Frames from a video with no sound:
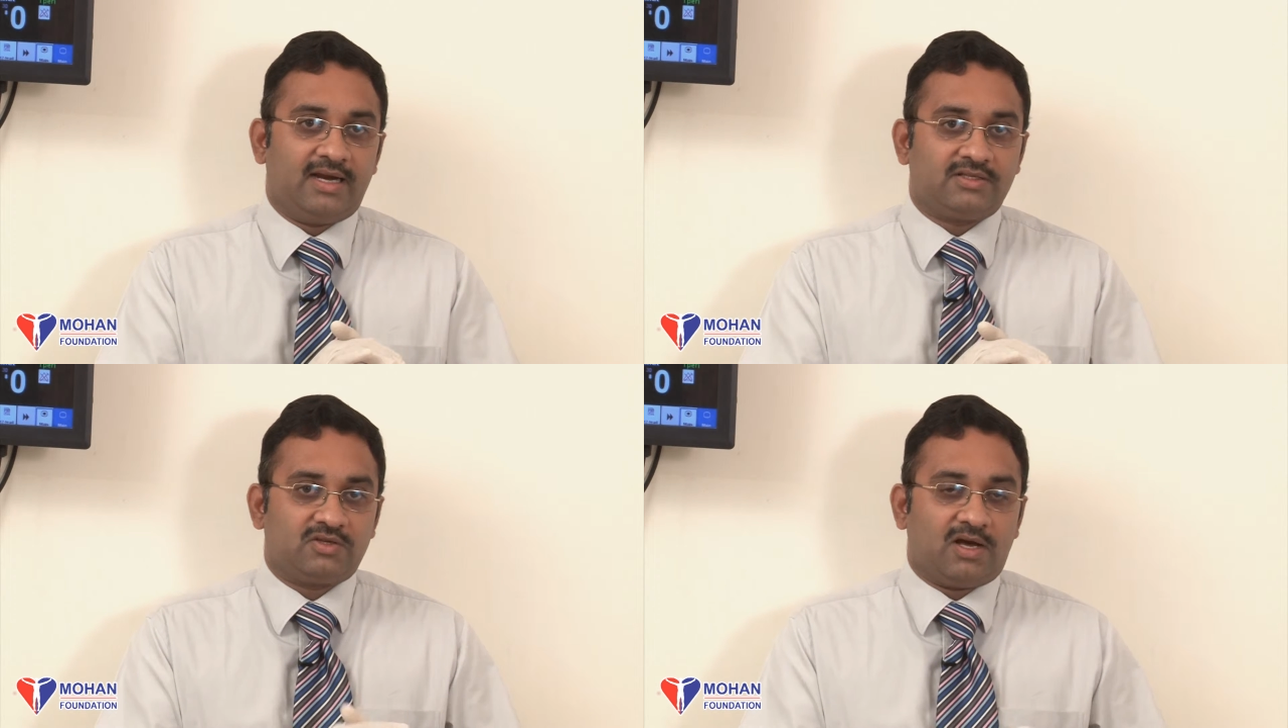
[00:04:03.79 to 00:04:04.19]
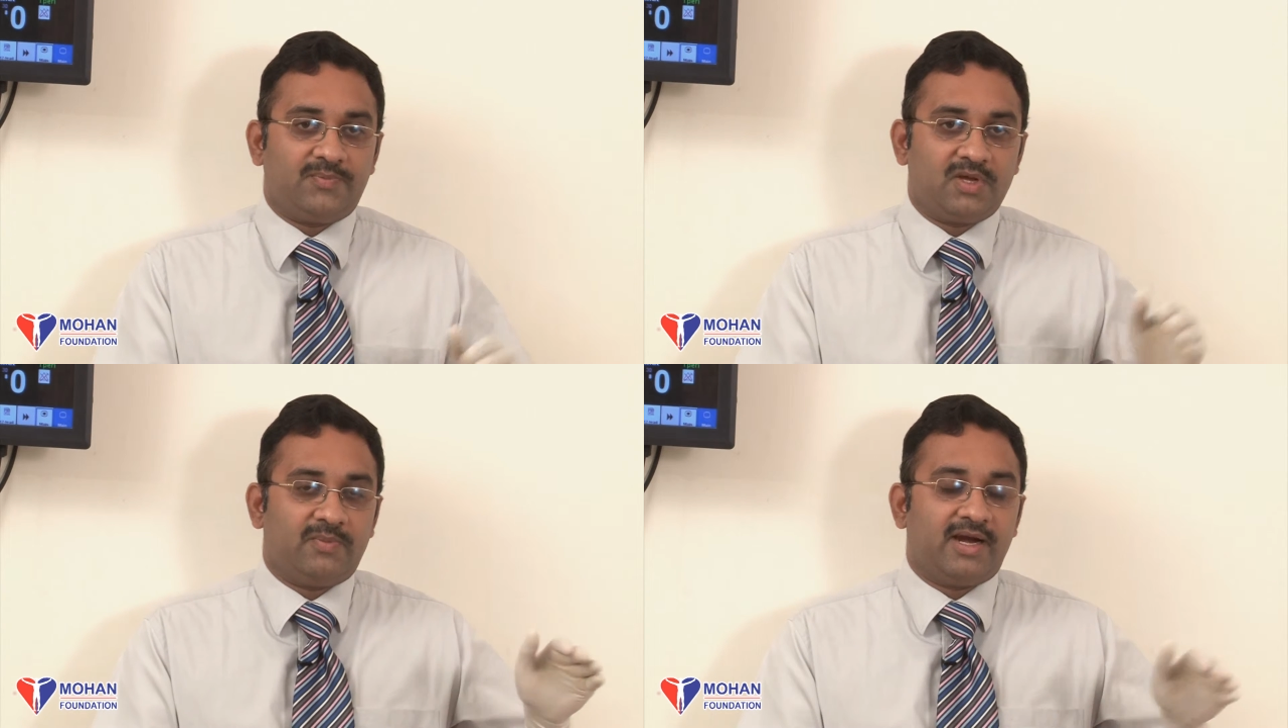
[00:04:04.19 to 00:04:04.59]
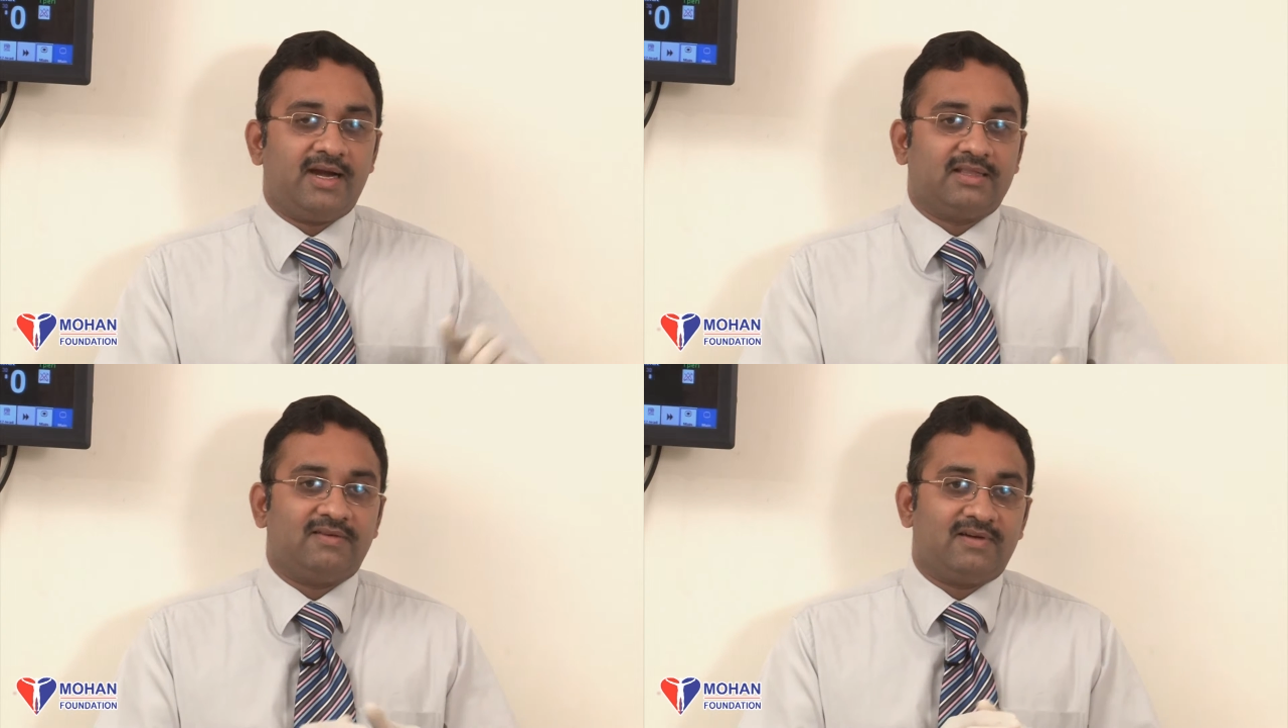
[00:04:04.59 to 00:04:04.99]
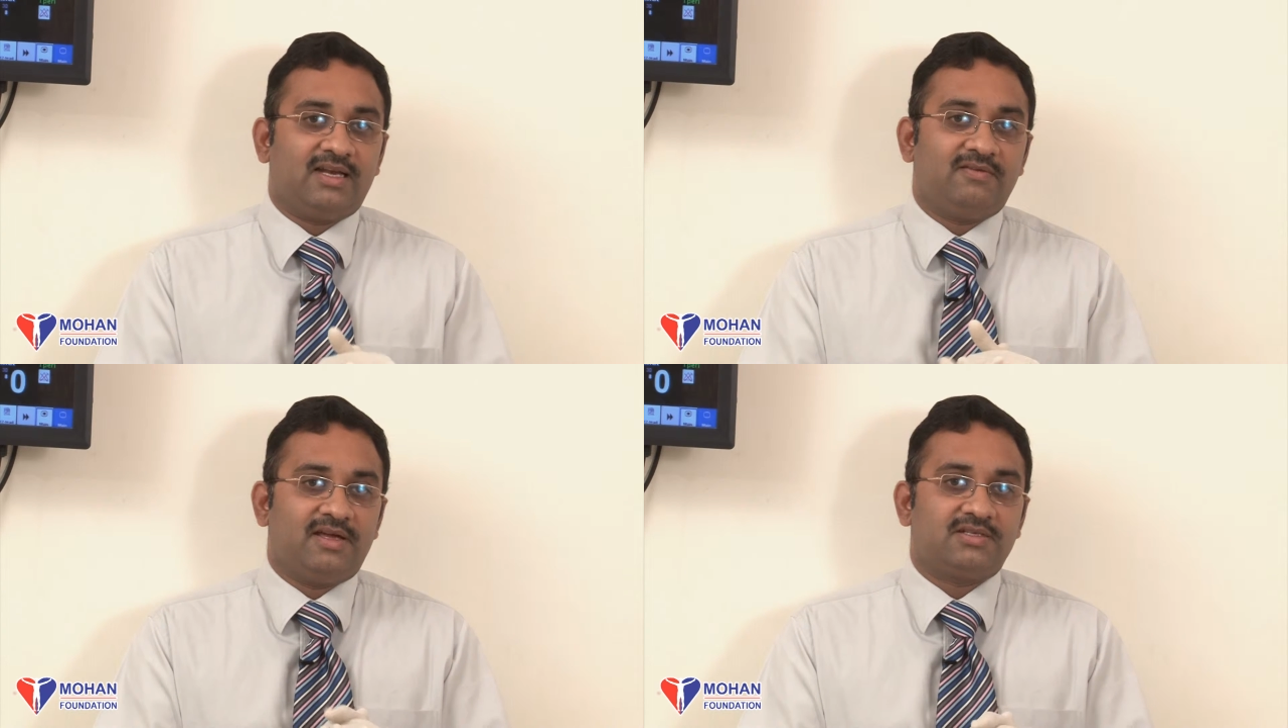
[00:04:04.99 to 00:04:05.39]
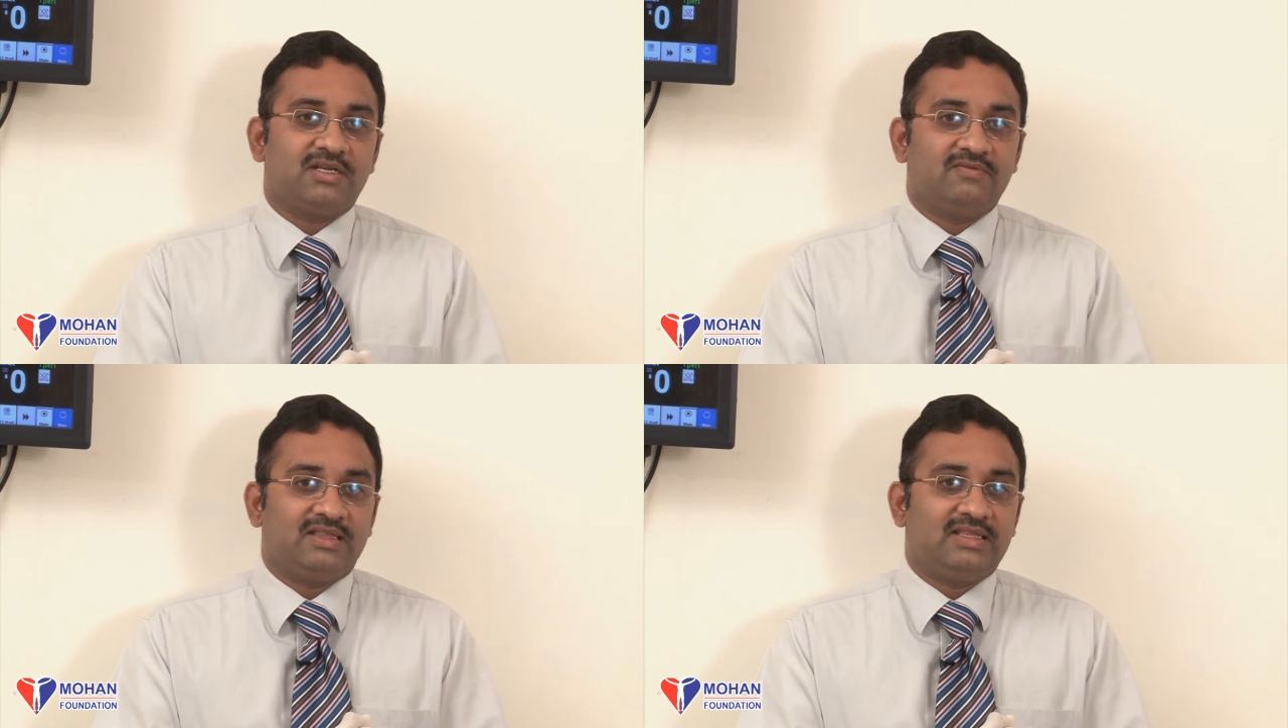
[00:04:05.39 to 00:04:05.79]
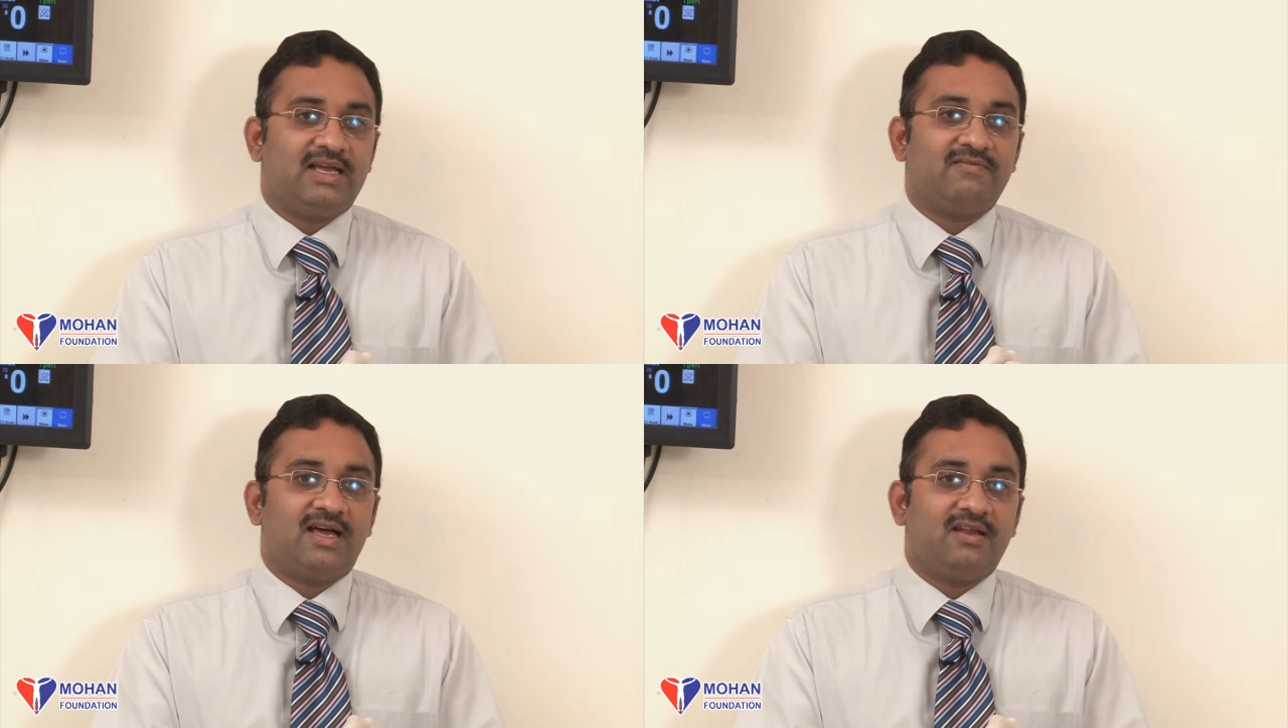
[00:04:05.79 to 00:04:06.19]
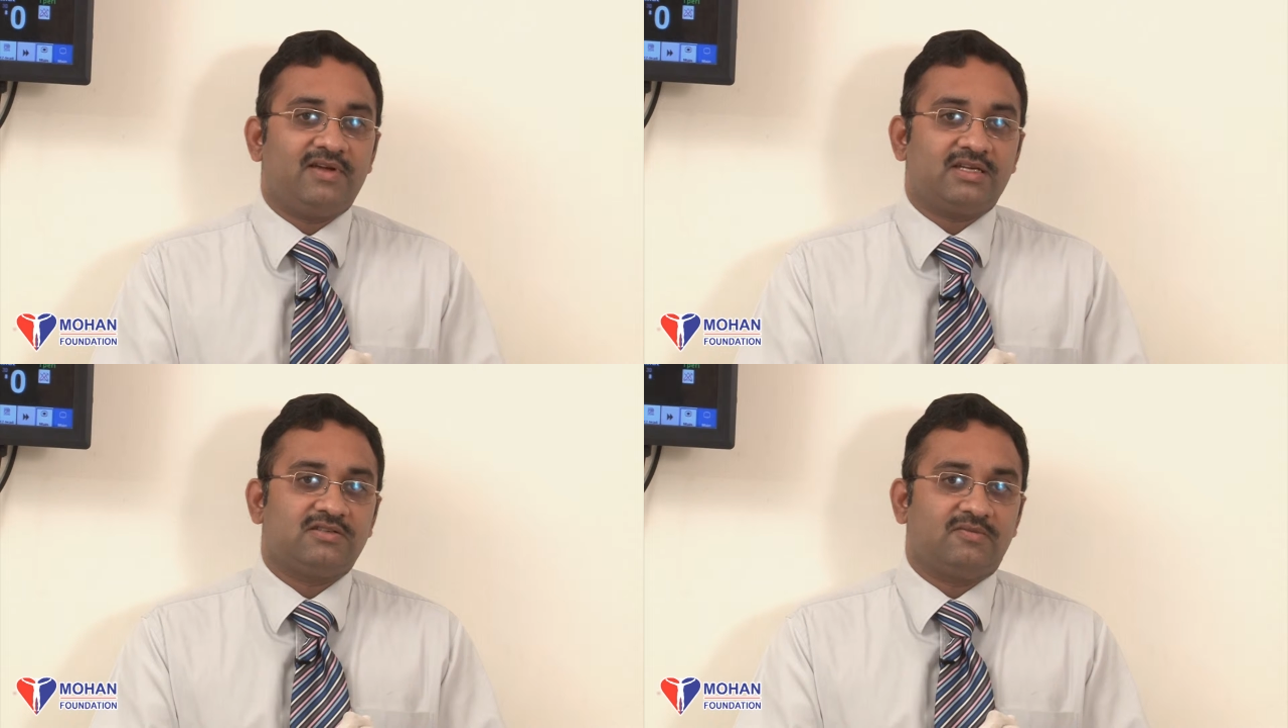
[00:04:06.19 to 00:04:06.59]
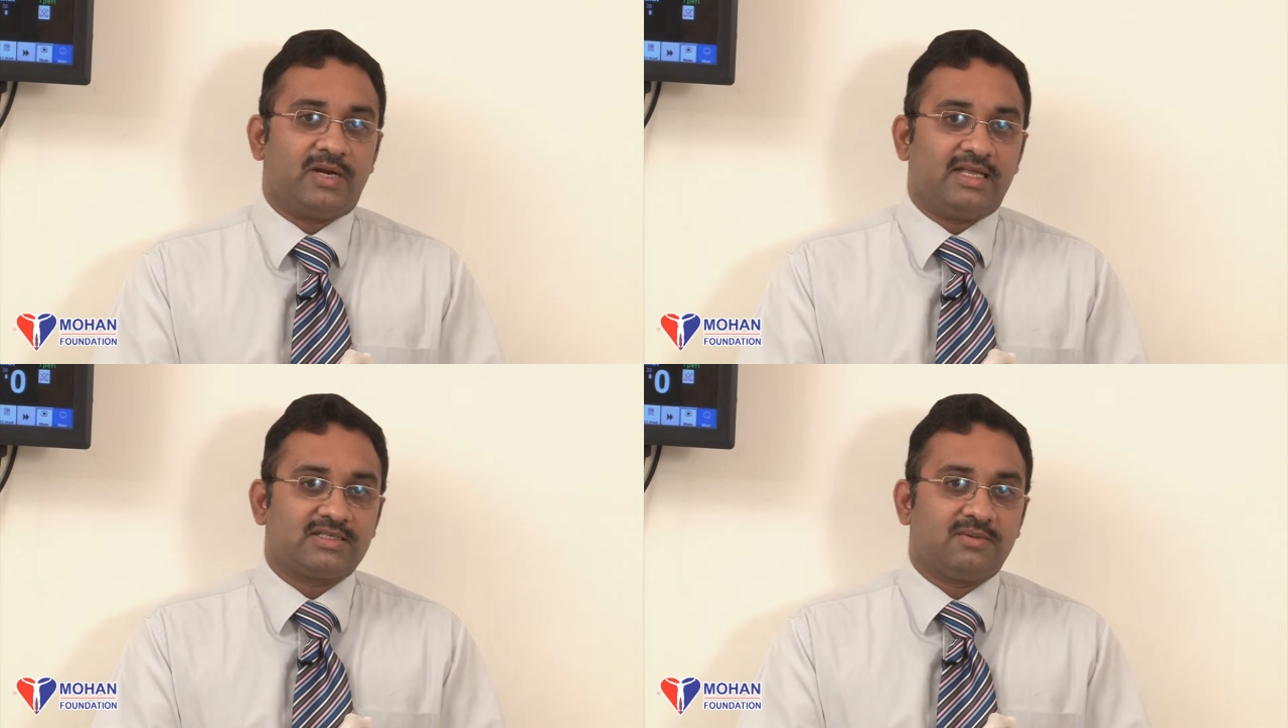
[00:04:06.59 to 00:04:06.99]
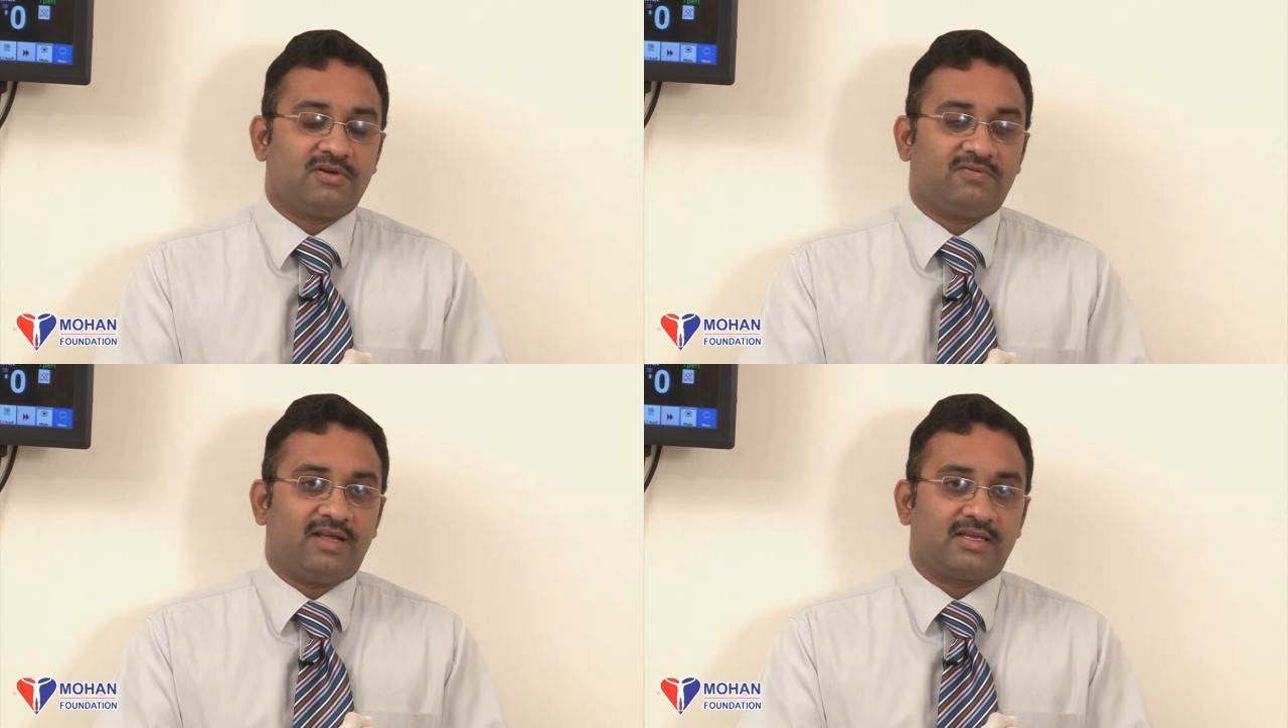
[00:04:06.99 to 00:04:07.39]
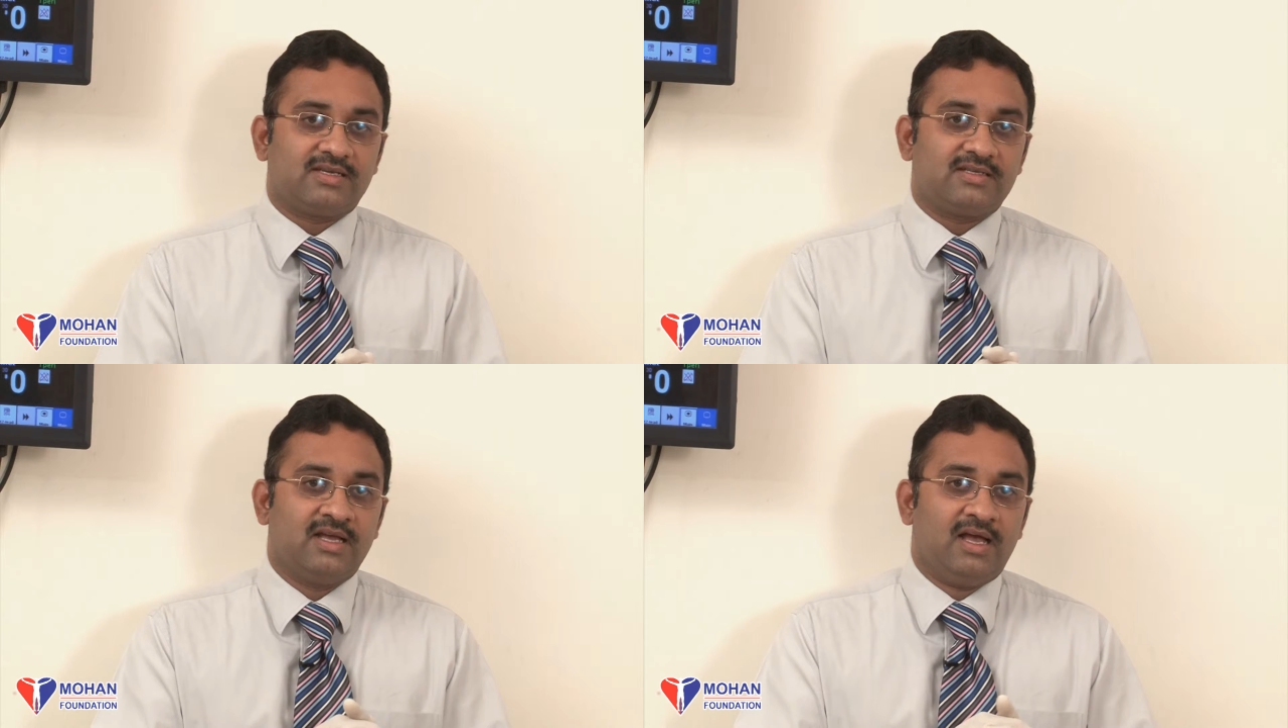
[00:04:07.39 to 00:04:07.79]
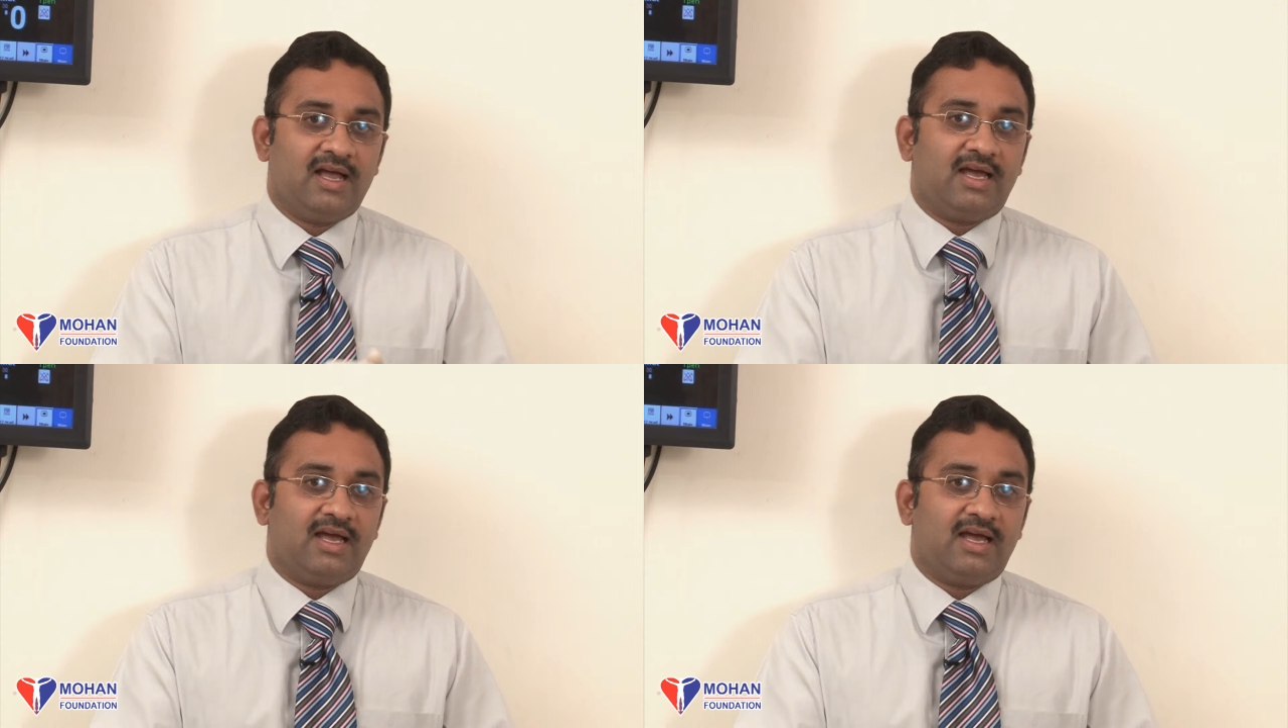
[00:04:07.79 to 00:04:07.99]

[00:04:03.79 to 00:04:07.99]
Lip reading: and stop your brain death evaluation with the evaluation of brainstem reflexes